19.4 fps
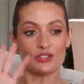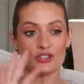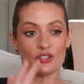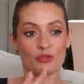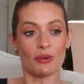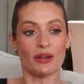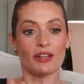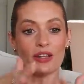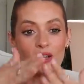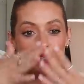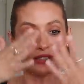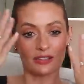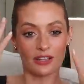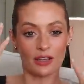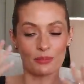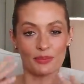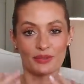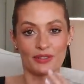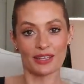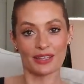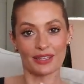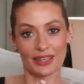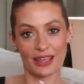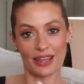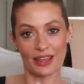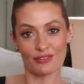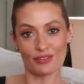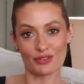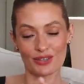do my nighttime
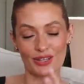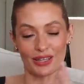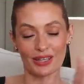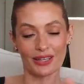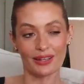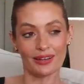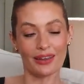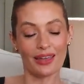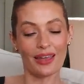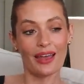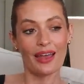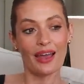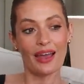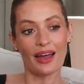skincare routine